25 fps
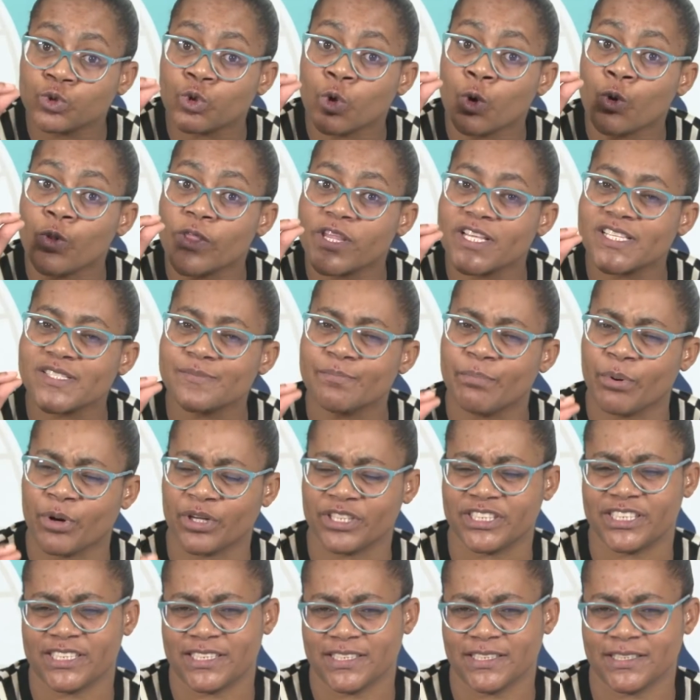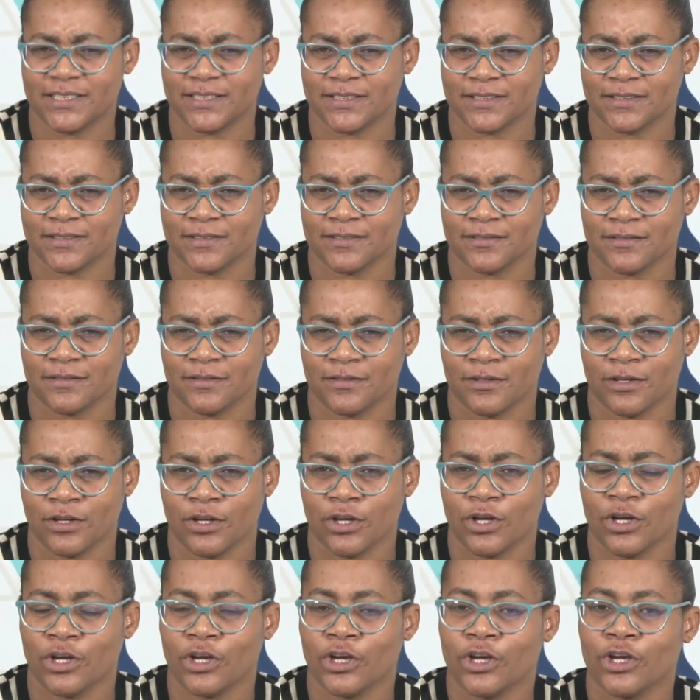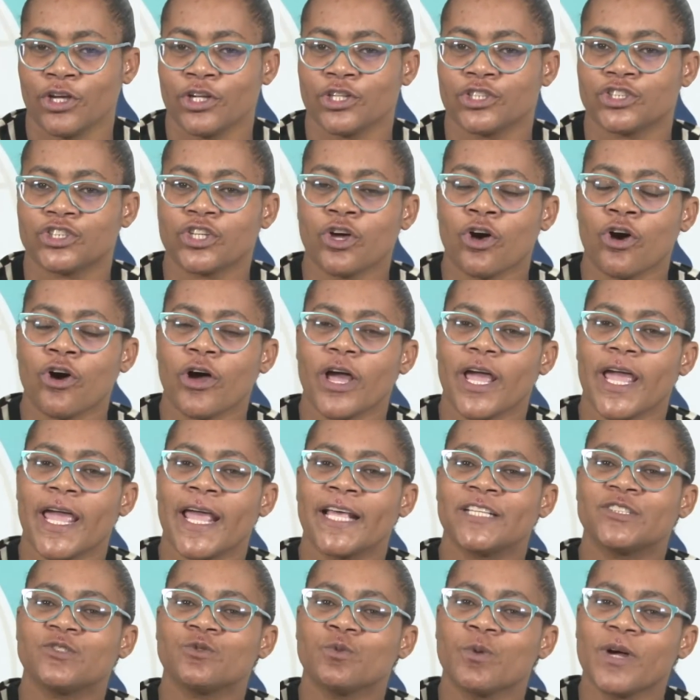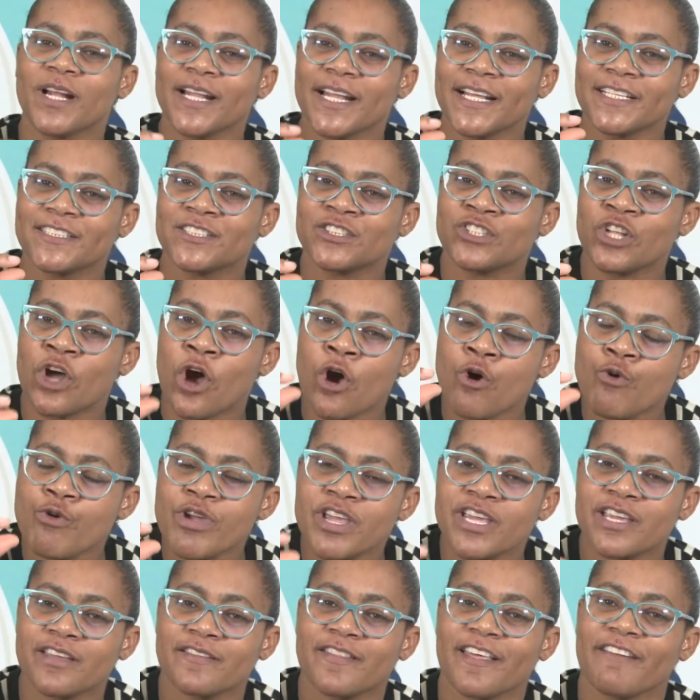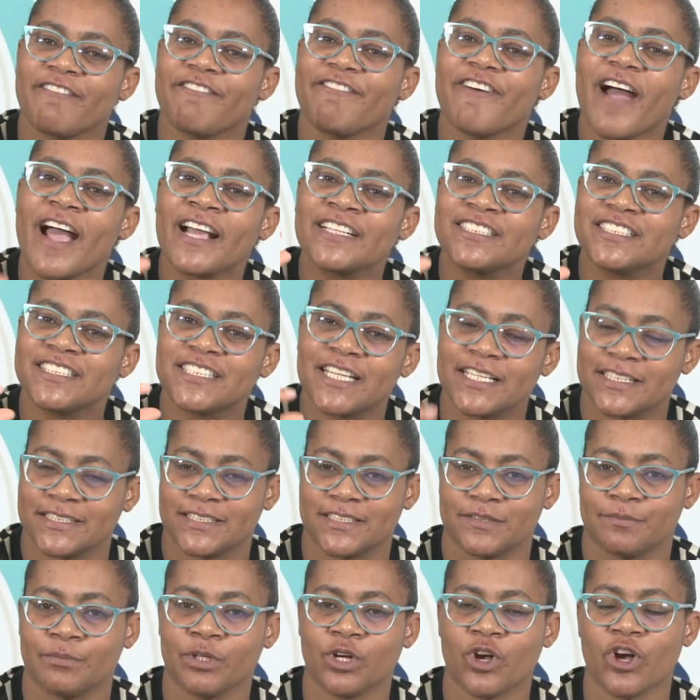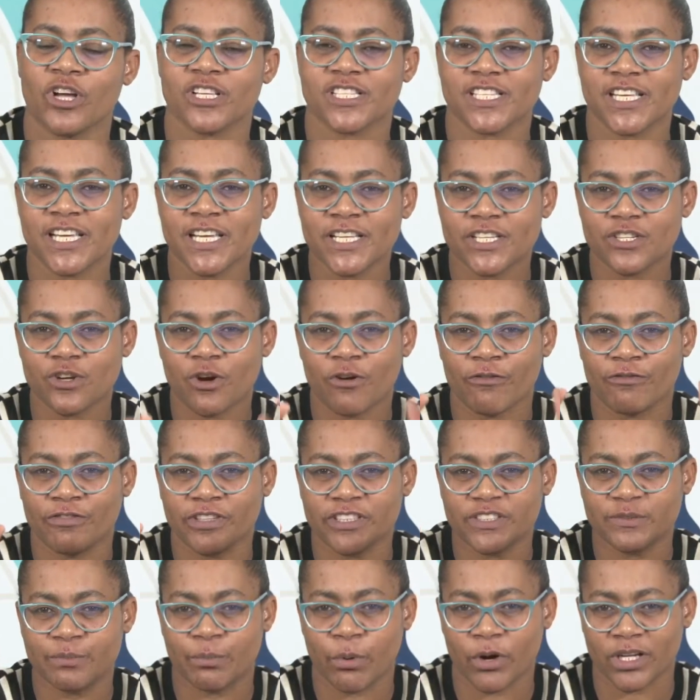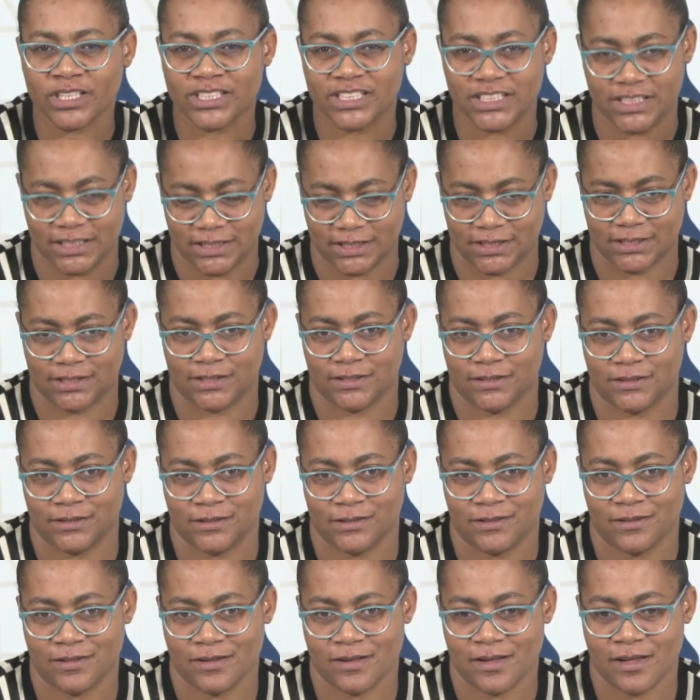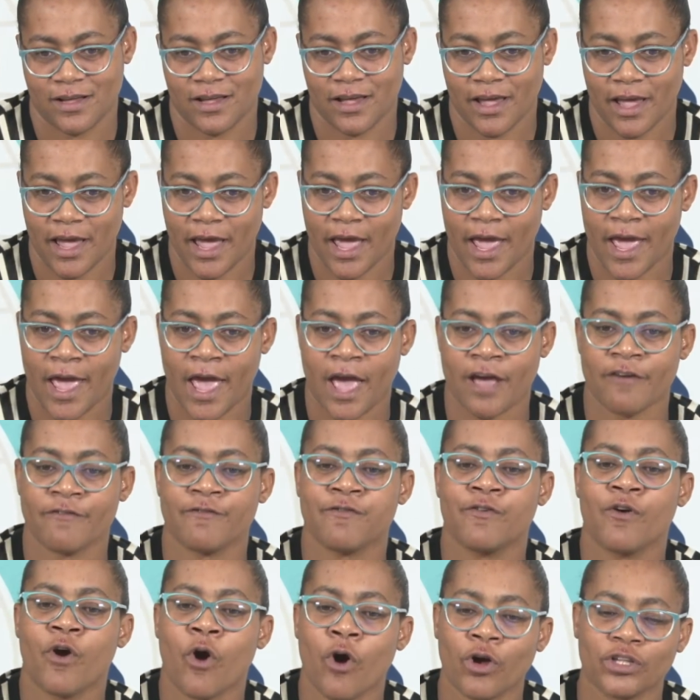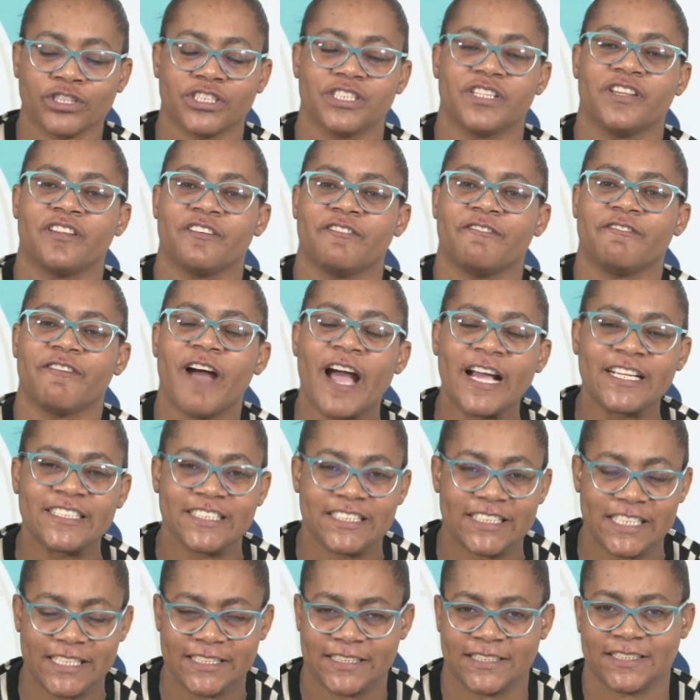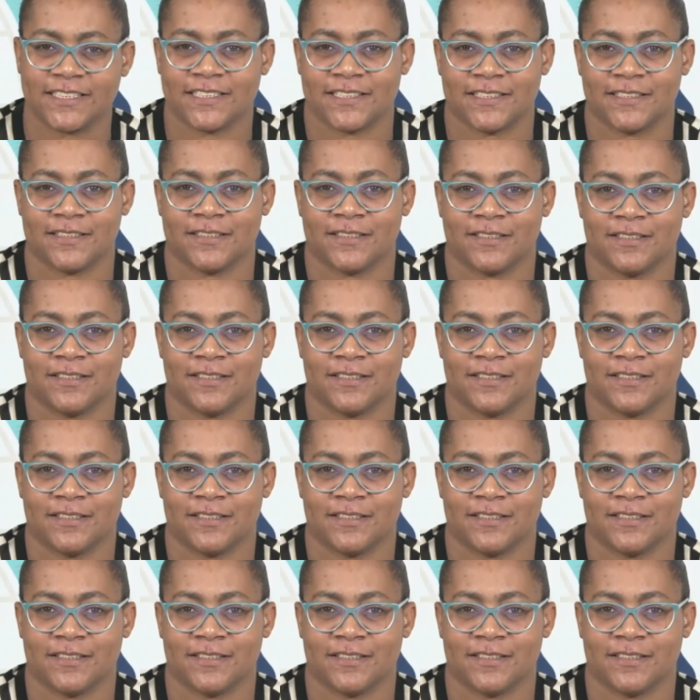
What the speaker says: know these bodies. So as well as knowing the functions, because each of these bodies have got the functions,